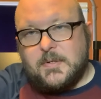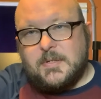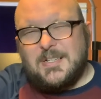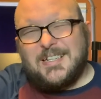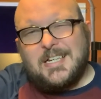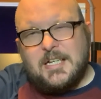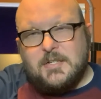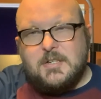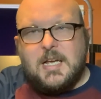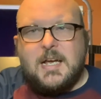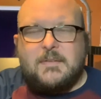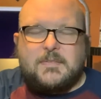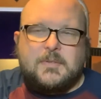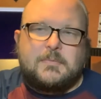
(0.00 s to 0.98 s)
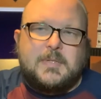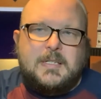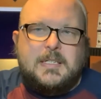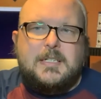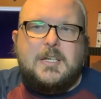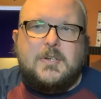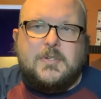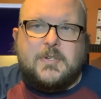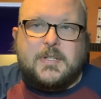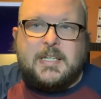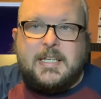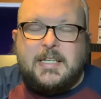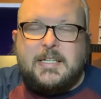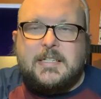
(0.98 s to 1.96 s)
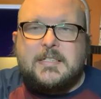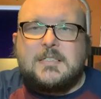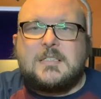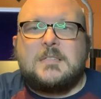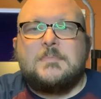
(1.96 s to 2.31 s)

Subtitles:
And again, you have to really know your keys